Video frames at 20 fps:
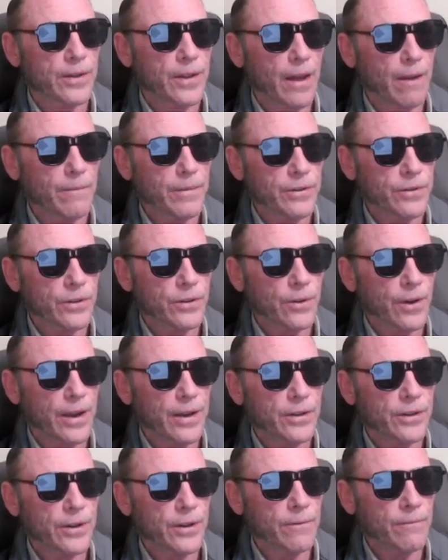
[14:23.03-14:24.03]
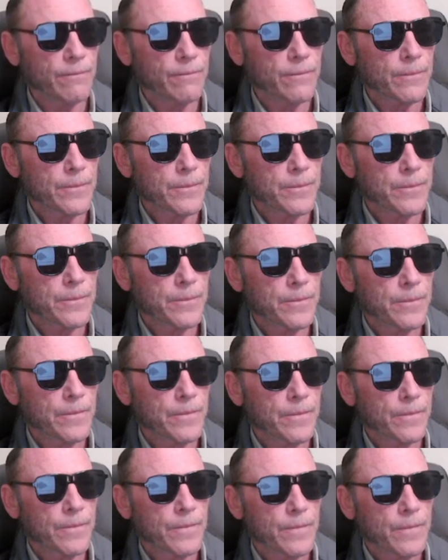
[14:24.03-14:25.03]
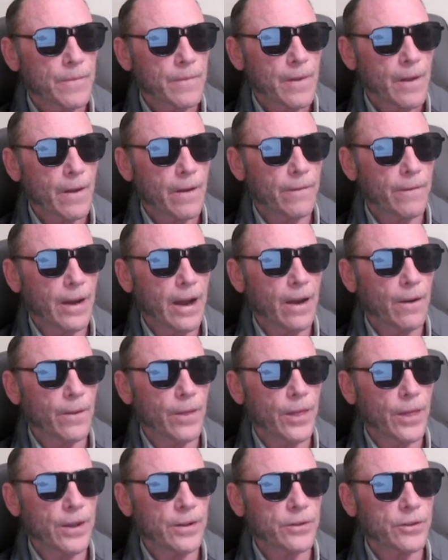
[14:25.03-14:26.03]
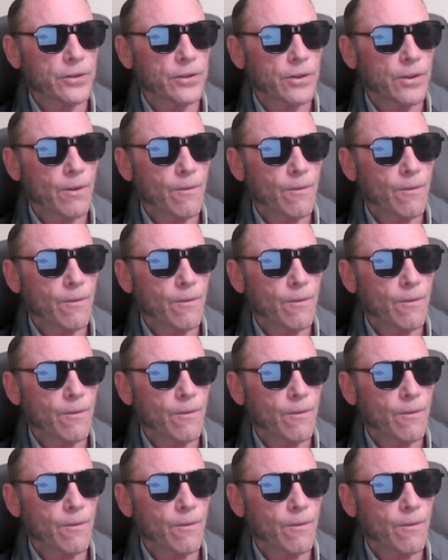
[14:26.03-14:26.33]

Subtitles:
demonstration of how this